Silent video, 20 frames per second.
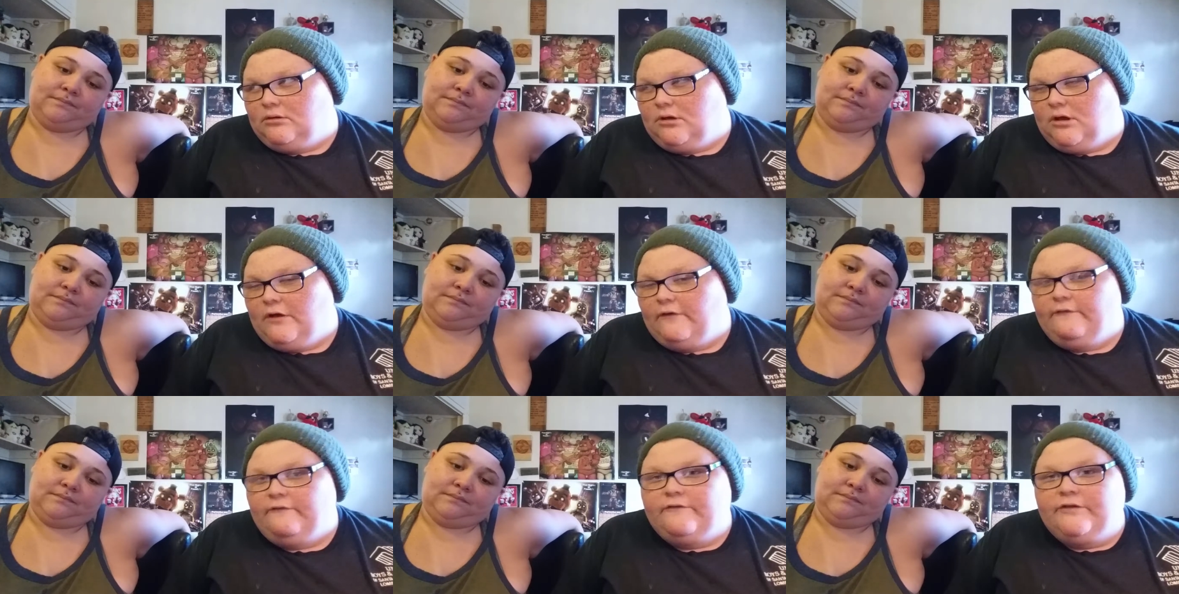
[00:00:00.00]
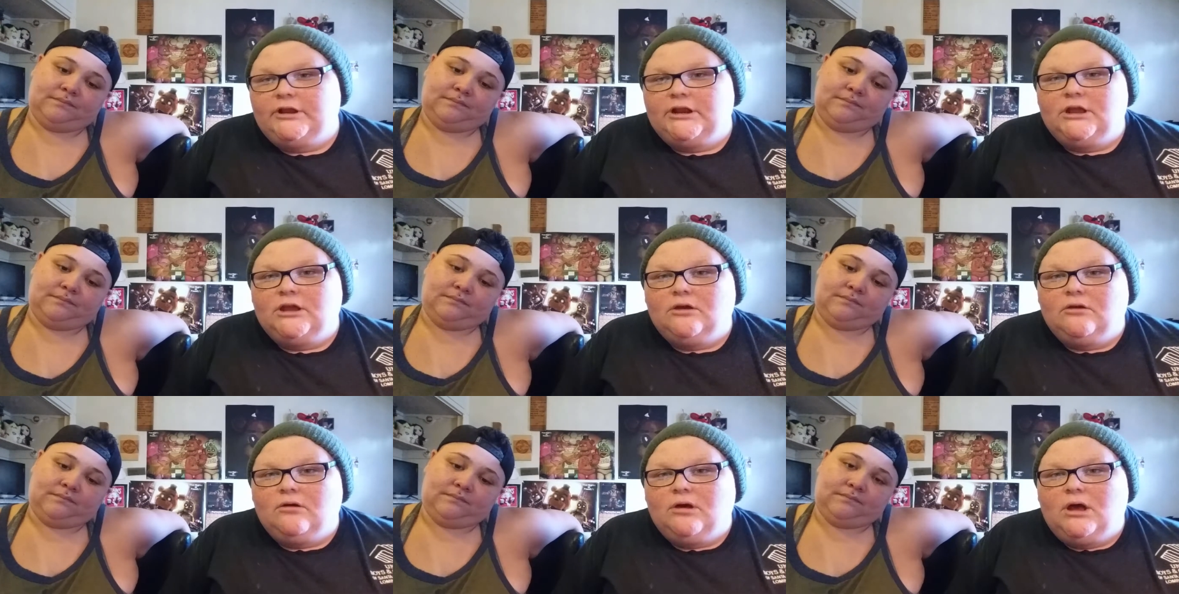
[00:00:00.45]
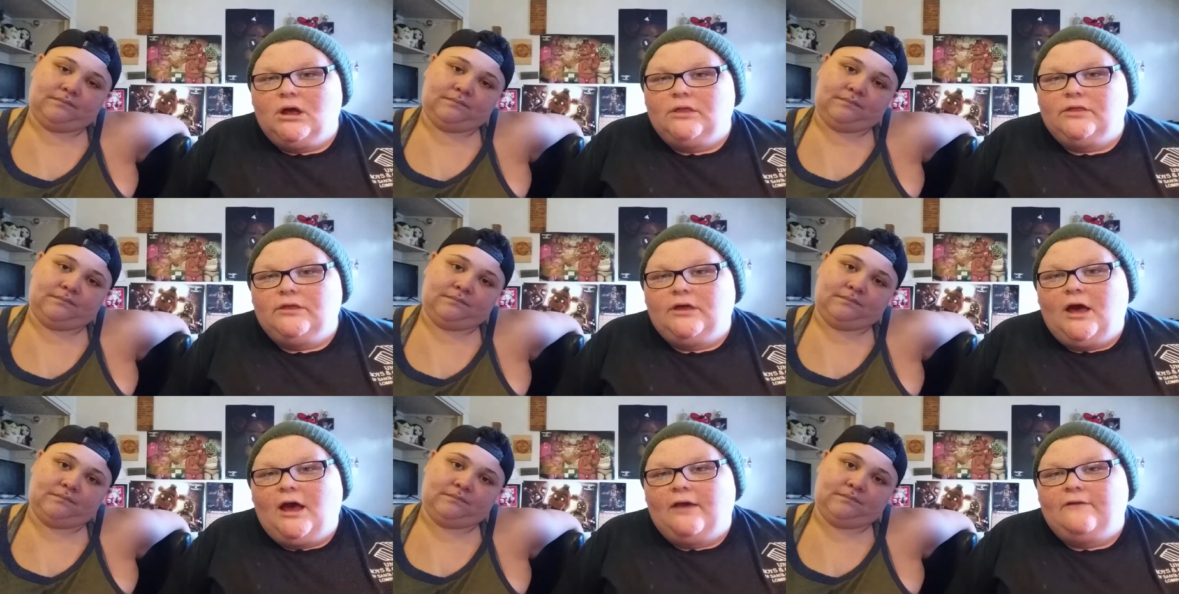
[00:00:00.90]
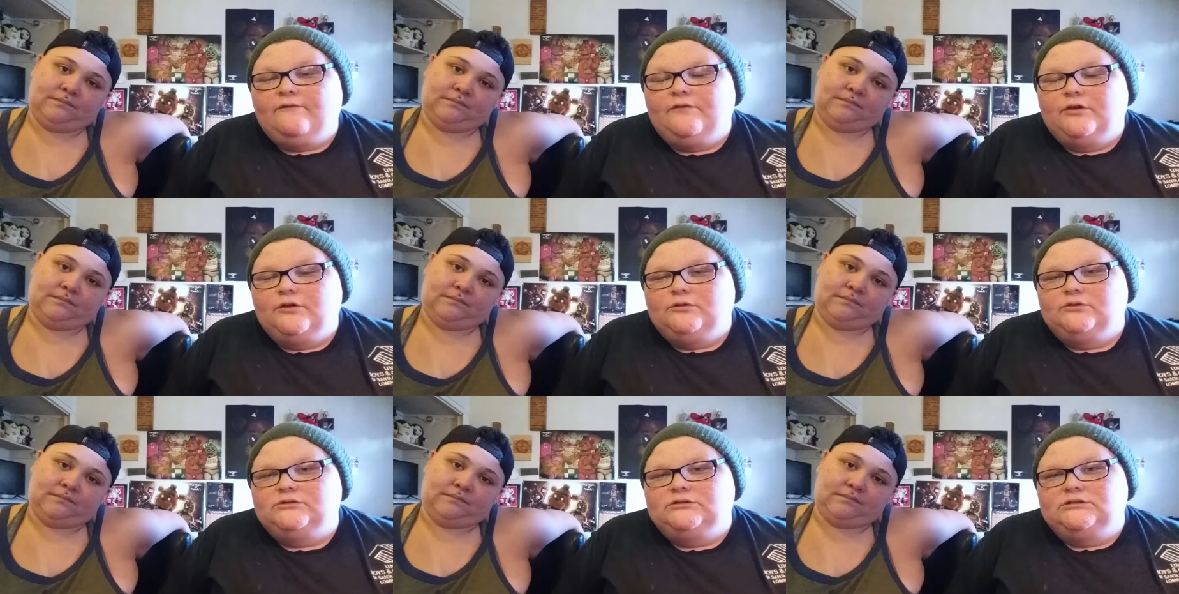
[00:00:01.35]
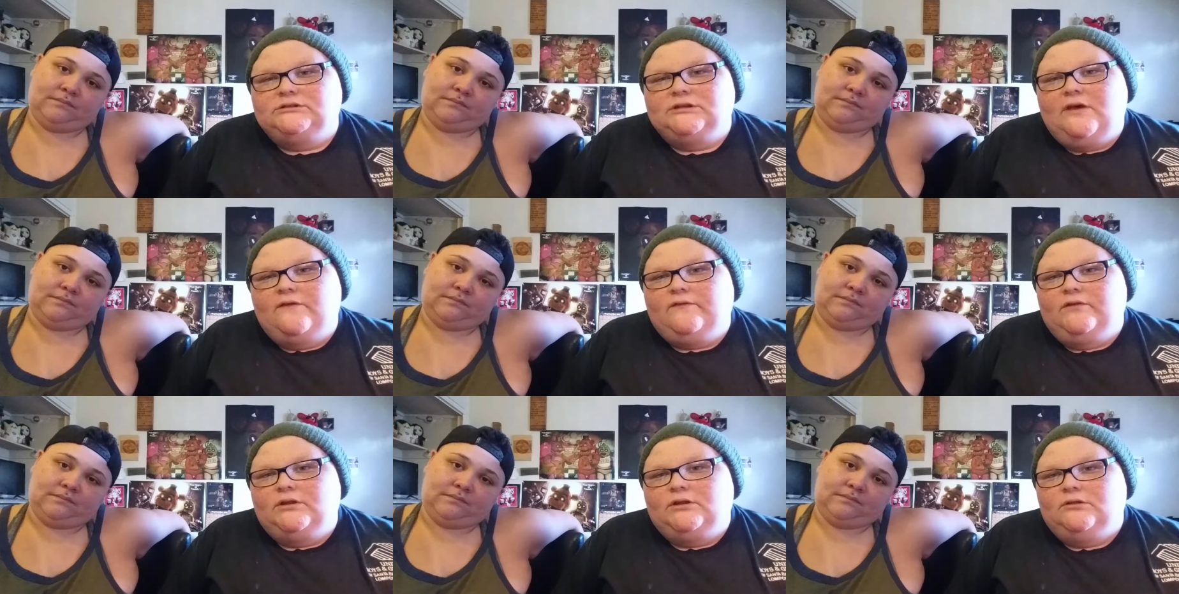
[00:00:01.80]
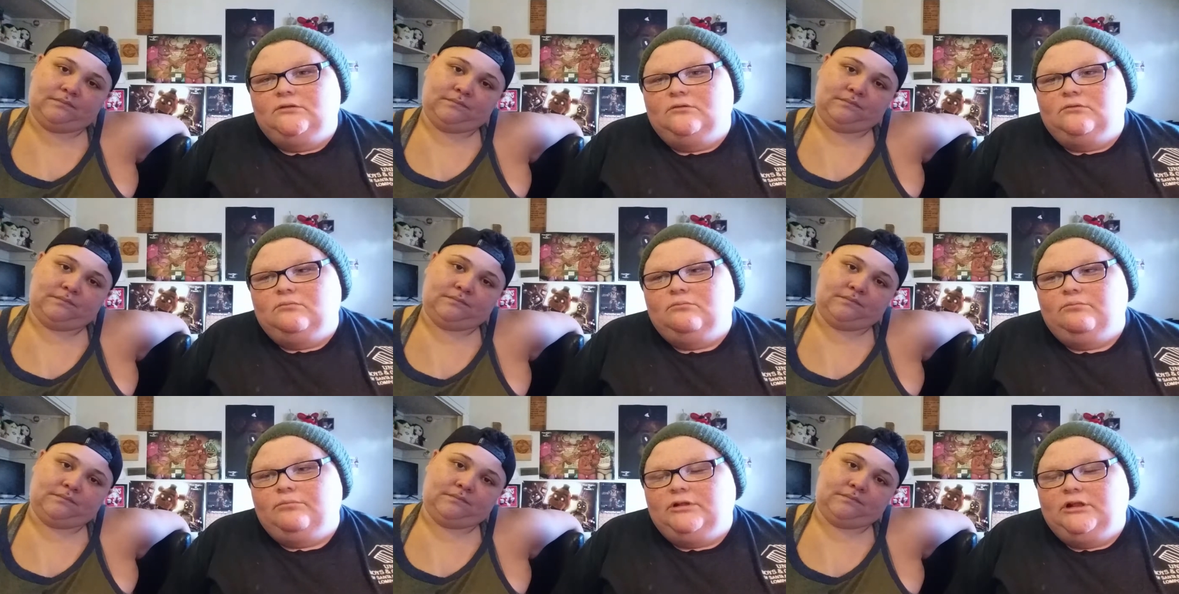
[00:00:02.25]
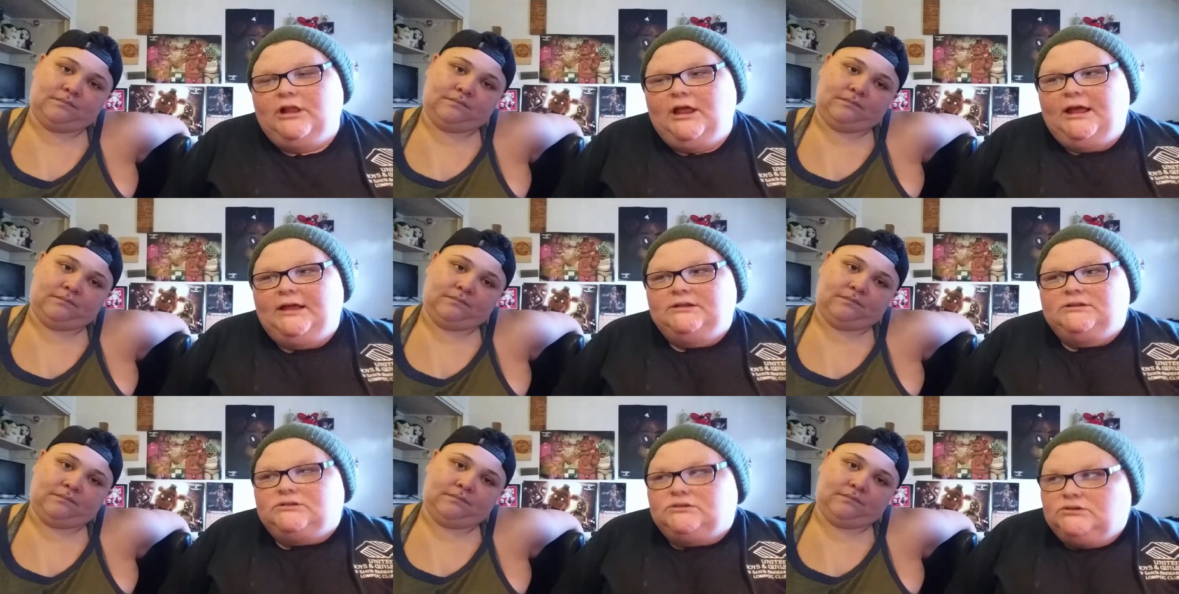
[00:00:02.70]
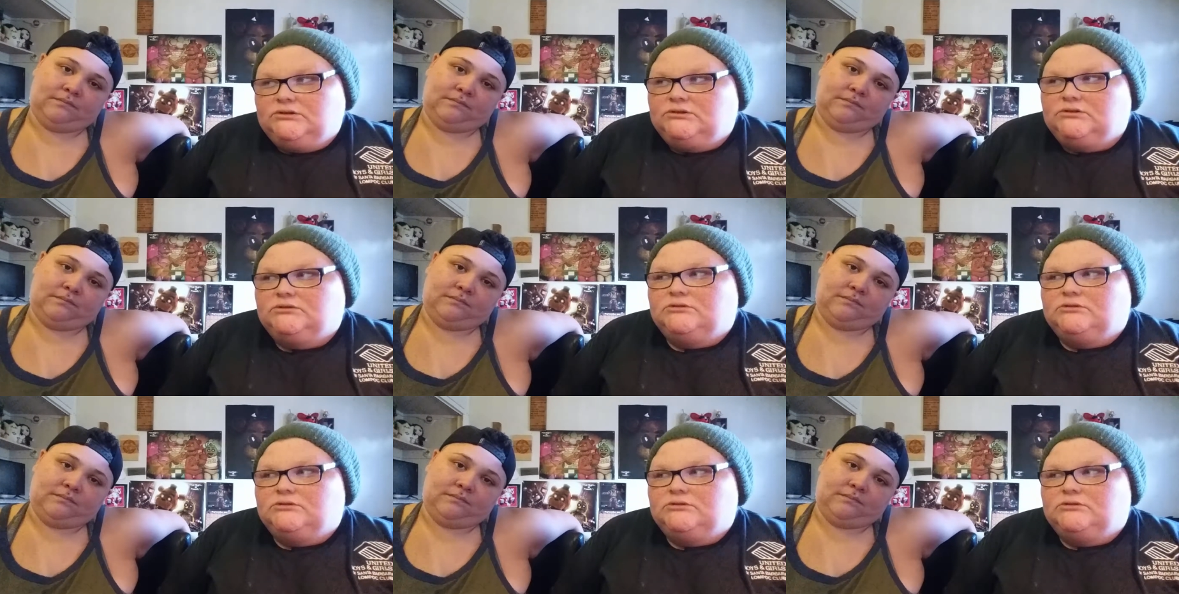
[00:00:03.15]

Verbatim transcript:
Speaker 1: a video on the iPhone 7 Plus.